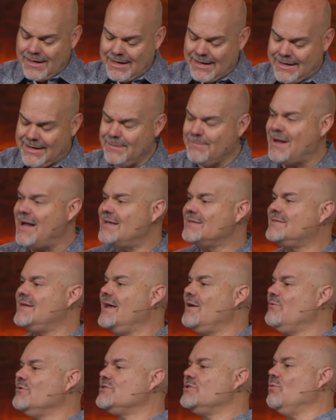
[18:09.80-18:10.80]
And in Nehemiah's
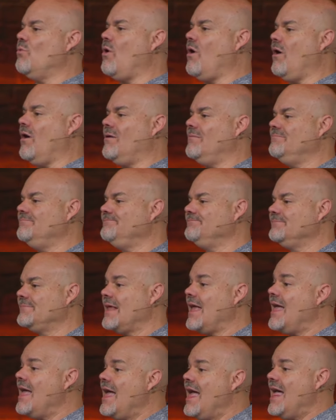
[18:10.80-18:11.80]
day, it was the wall.
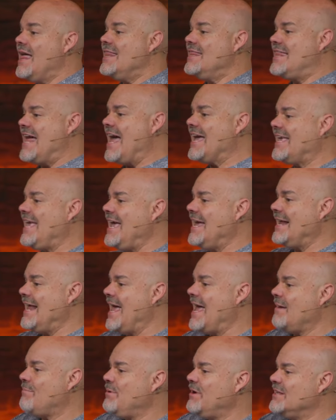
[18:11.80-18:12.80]
That can't
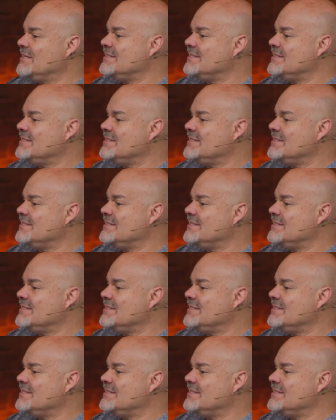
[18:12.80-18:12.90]
happen.